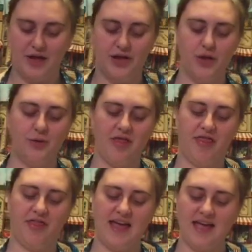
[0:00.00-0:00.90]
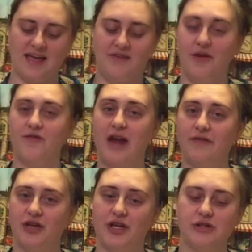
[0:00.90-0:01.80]
You would think, if you've
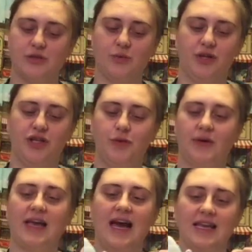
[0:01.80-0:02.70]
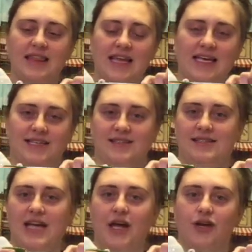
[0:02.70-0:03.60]
never used one, you would kind of think to
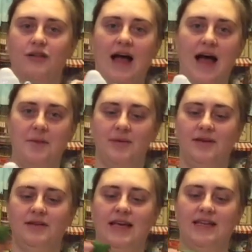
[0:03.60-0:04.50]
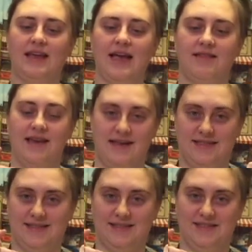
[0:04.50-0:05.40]
set your lime in like
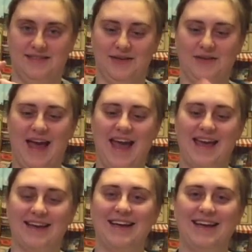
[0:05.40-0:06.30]
this, okay?